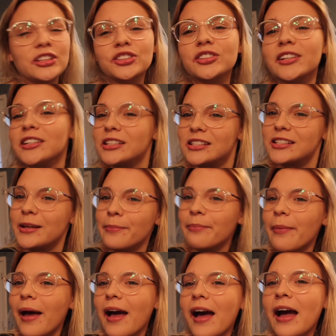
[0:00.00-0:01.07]
I just get to
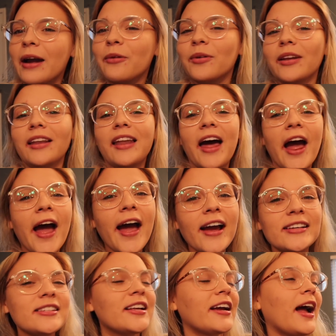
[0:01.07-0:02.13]
sit back,
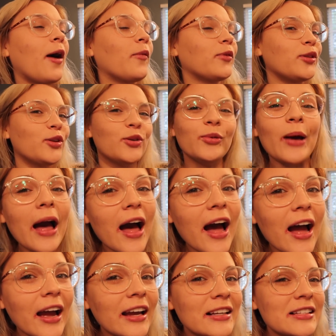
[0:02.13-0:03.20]
relax, hang out with you
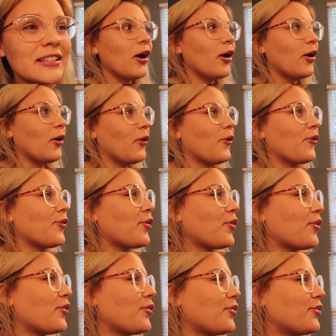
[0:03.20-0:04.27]
guys. show
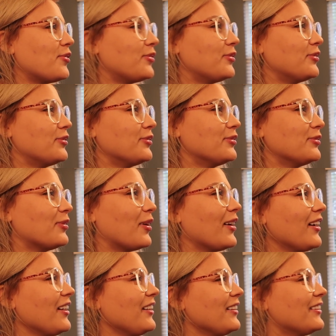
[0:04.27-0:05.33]
y'all.
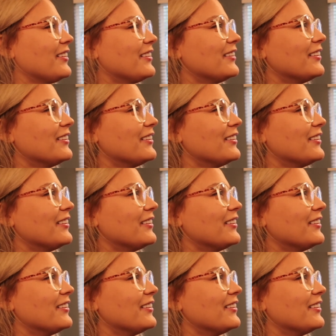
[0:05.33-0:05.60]
What?